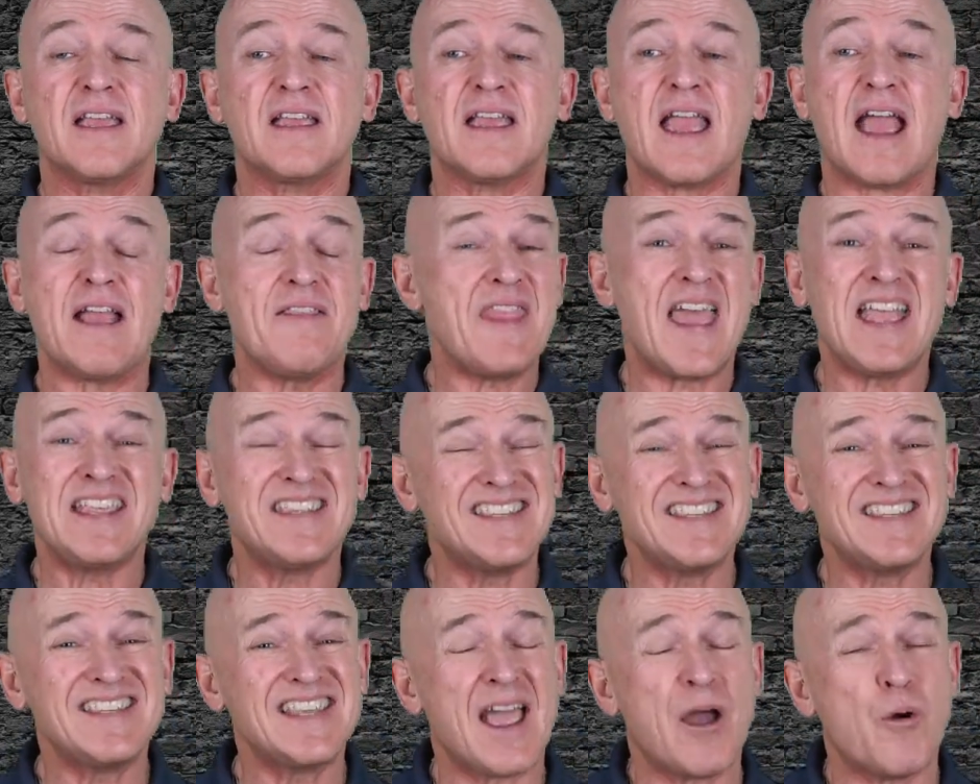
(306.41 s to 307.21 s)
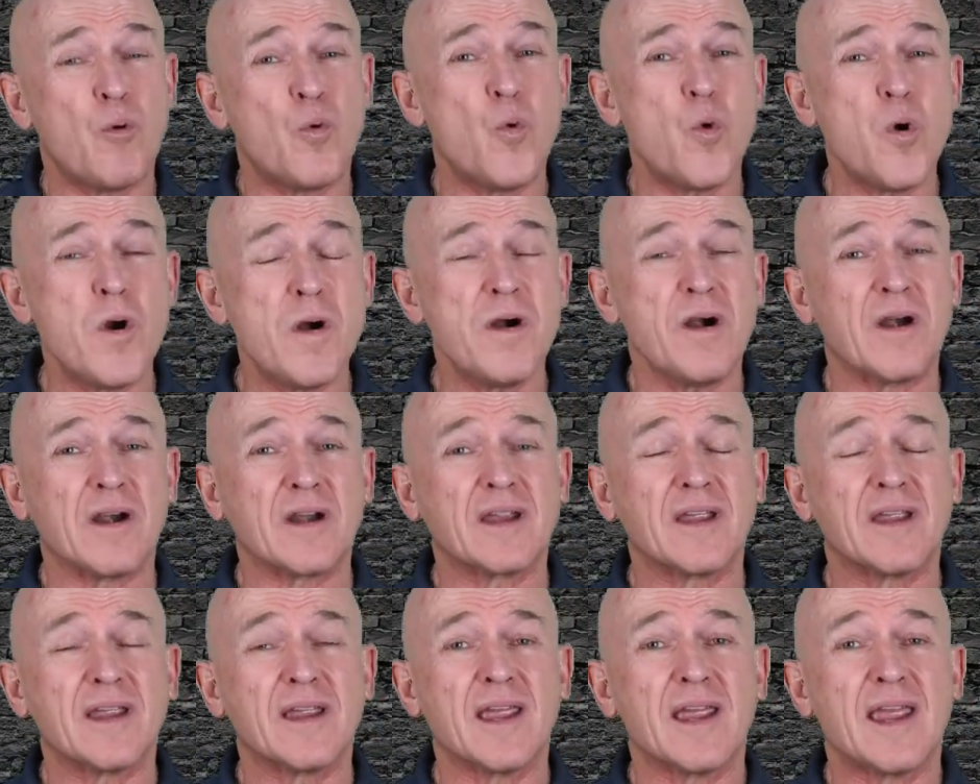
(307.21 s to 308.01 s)
And this is at work.
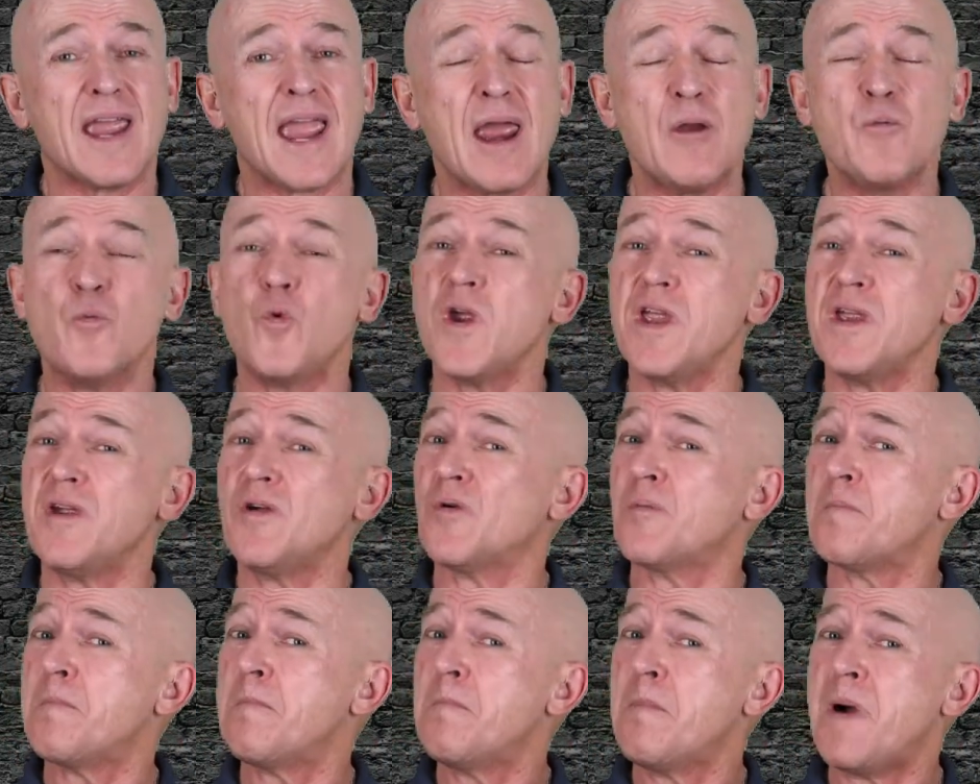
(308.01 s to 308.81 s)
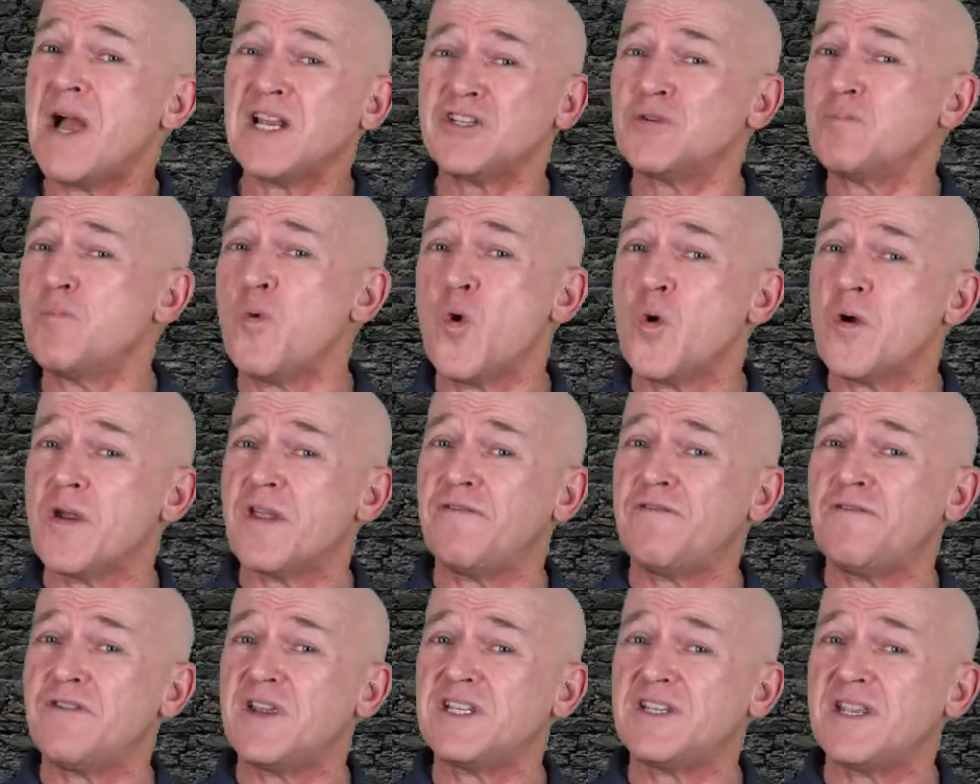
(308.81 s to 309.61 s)
And we are much more
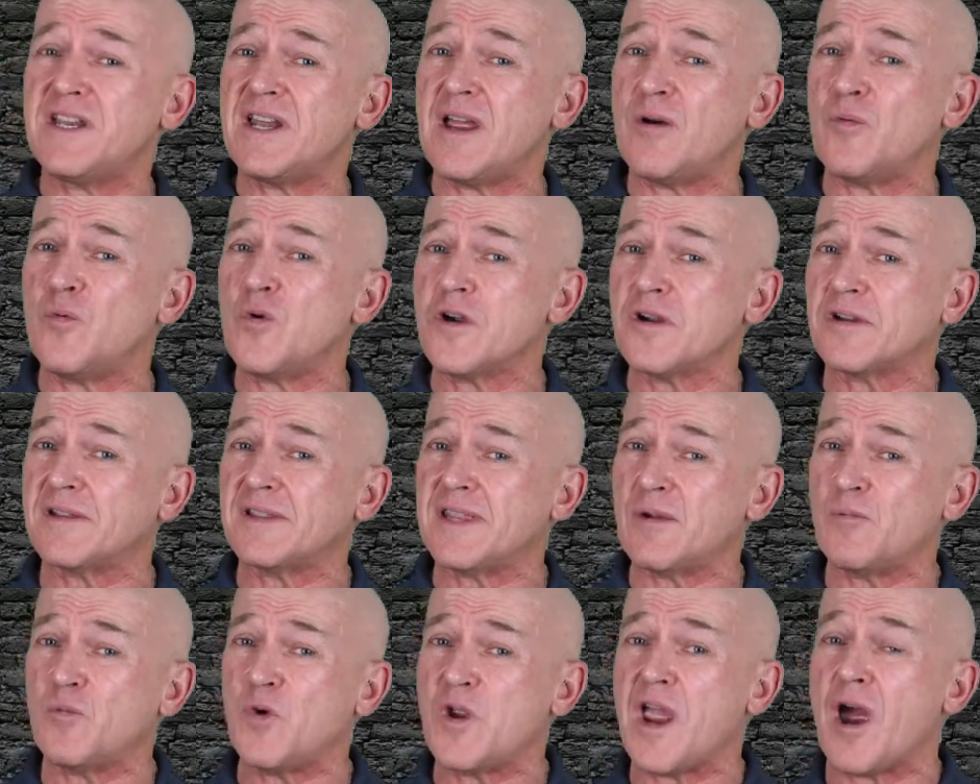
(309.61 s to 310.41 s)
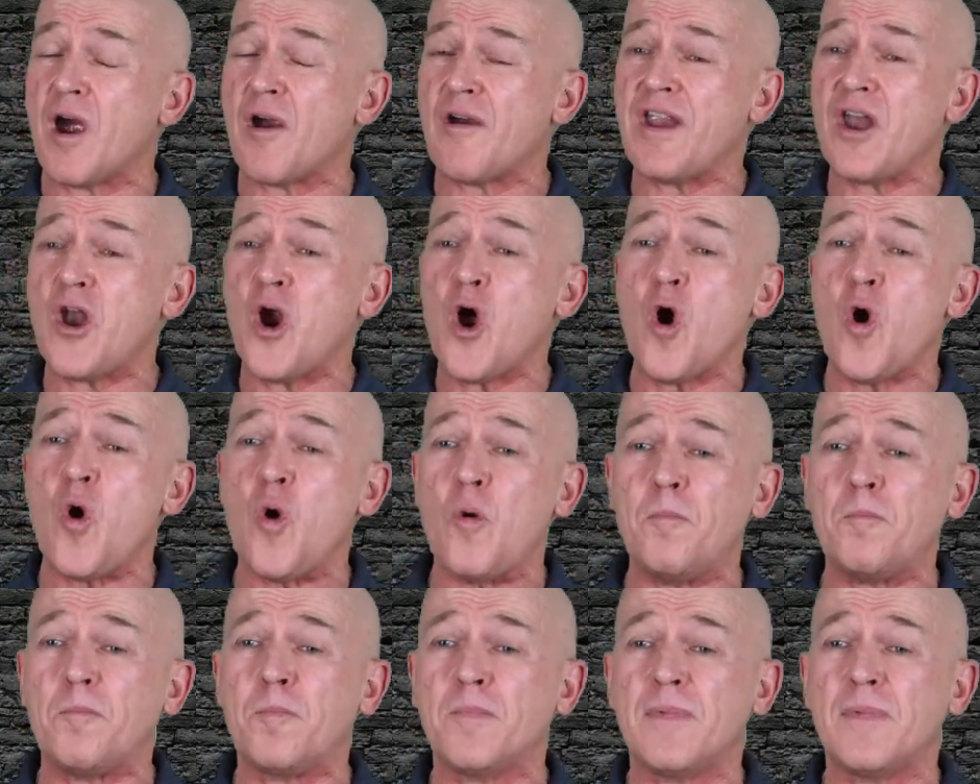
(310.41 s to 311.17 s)
efficient at work than we are at home.